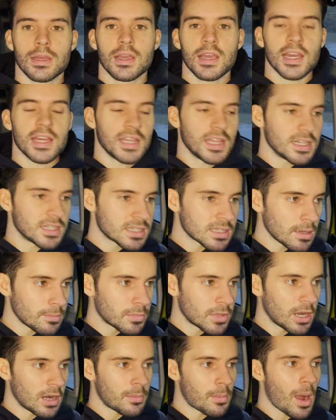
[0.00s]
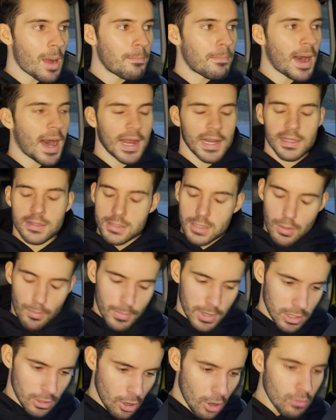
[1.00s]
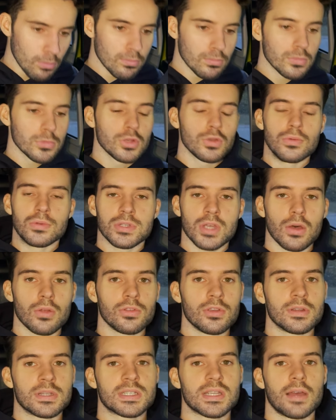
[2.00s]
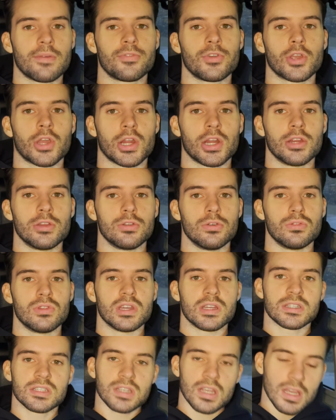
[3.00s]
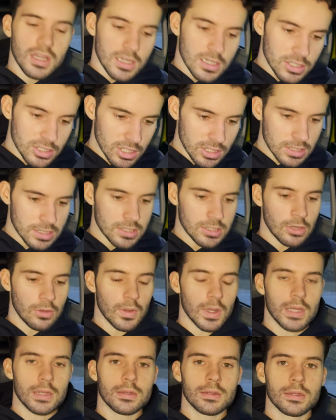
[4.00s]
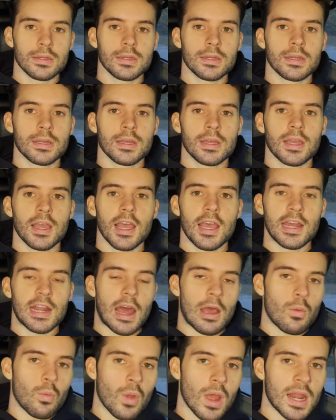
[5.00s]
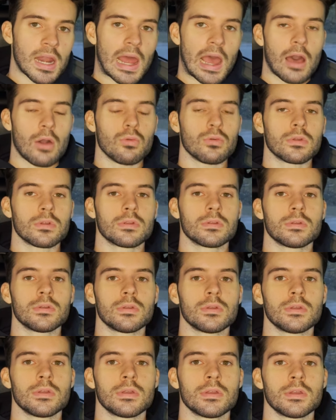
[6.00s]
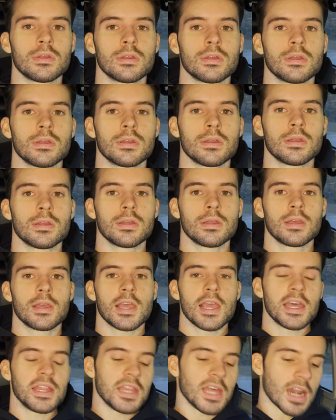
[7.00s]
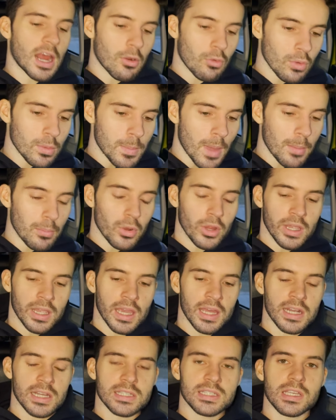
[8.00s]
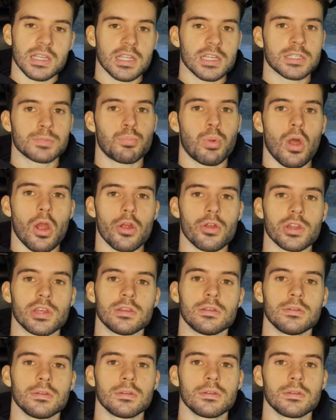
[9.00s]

And then something in my body told me, nope, you told yourself you're gonna do this, just do it. And I went out. And then I remember getting to this party.